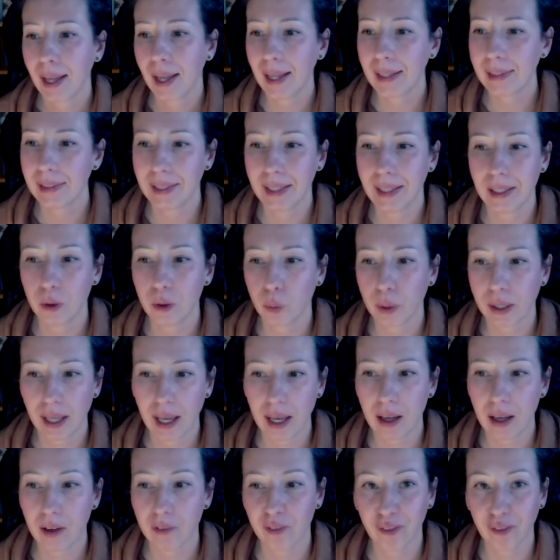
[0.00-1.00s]
And then we
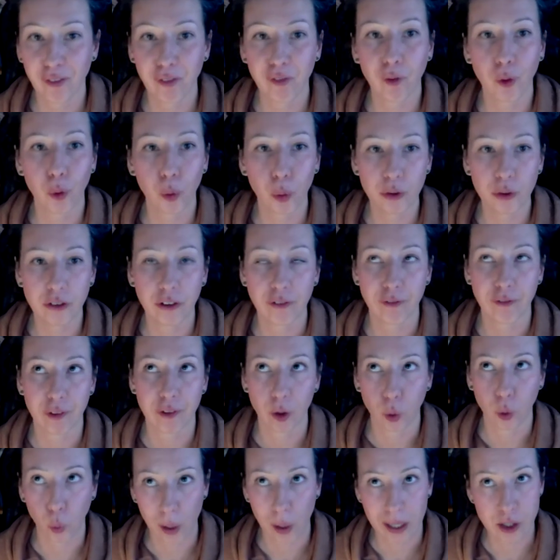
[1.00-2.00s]
have 4
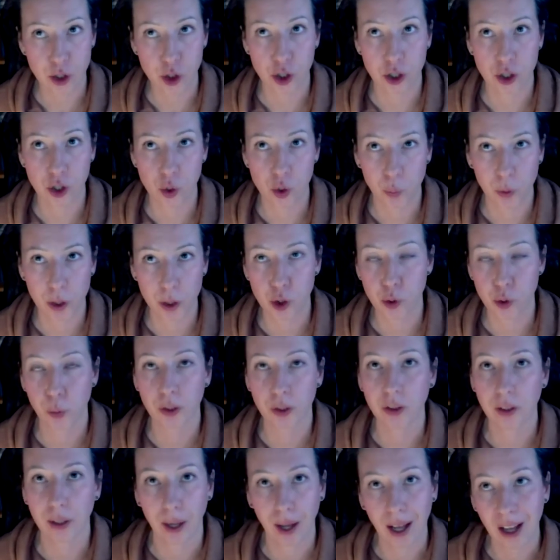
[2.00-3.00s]
different questions which
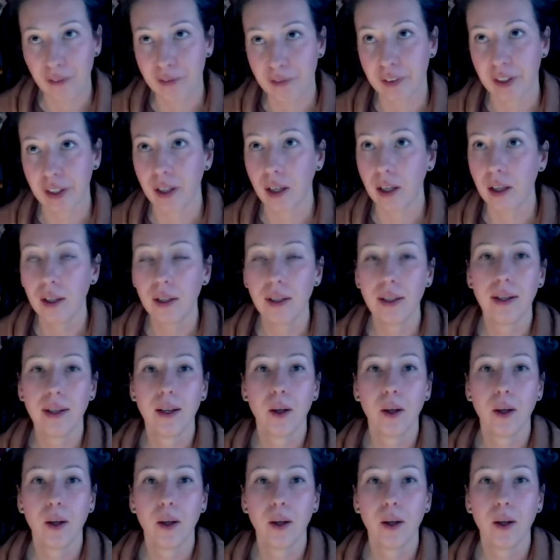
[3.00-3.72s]
would cover